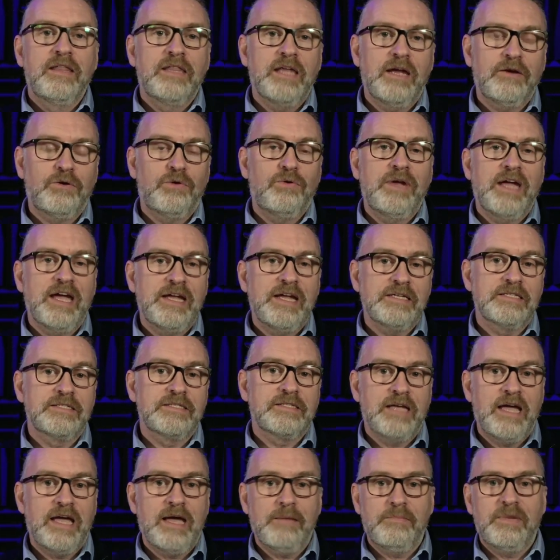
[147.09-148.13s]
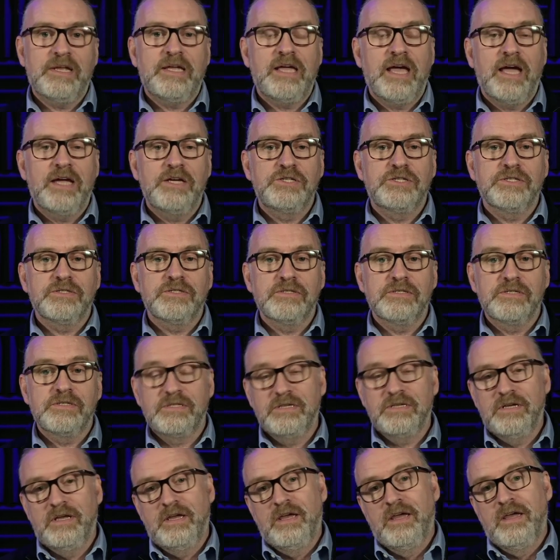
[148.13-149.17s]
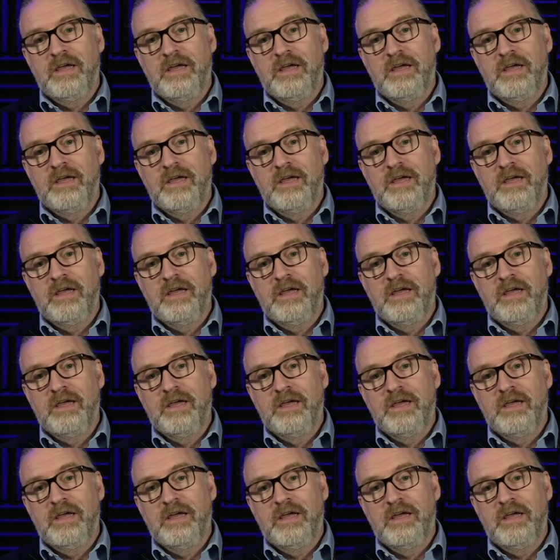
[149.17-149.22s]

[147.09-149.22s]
that creates applications.